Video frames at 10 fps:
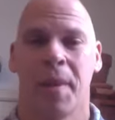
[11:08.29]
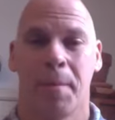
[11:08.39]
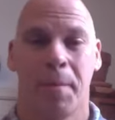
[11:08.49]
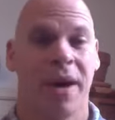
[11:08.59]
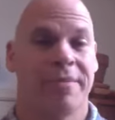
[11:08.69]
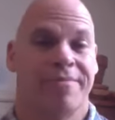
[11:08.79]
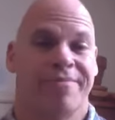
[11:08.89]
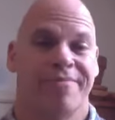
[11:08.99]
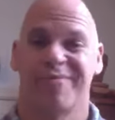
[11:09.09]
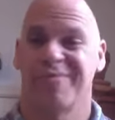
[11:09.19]
But
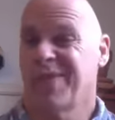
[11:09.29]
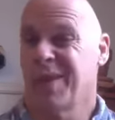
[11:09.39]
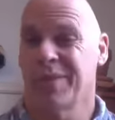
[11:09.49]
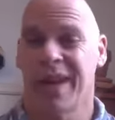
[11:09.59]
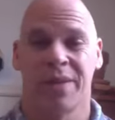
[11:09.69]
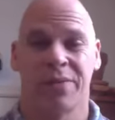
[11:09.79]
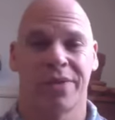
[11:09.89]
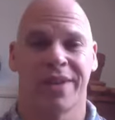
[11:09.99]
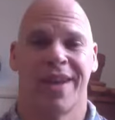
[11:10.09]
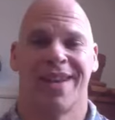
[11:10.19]

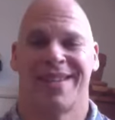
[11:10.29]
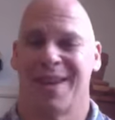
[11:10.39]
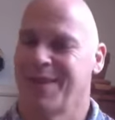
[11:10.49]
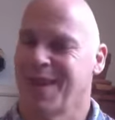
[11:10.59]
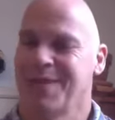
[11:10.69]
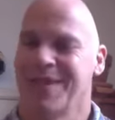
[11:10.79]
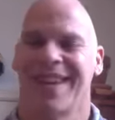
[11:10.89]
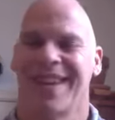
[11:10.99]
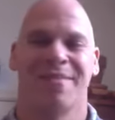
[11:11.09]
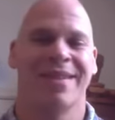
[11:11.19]
sometimes a
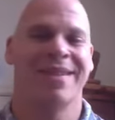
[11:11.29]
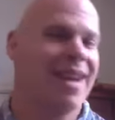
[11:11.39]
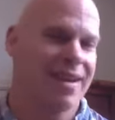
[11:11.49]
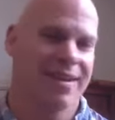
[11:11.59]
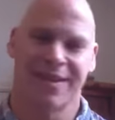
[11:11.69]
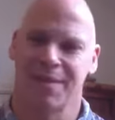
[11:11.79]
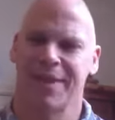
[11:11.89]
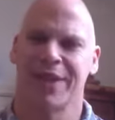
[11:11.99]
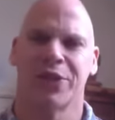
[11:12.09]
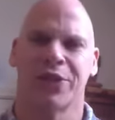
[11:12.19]
diamond, some
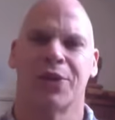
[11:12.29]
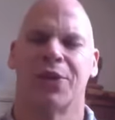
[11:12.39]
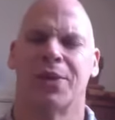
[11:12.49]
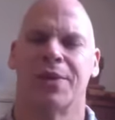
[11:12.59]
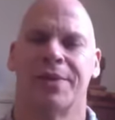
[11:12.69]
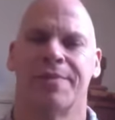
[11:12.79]
days are coal.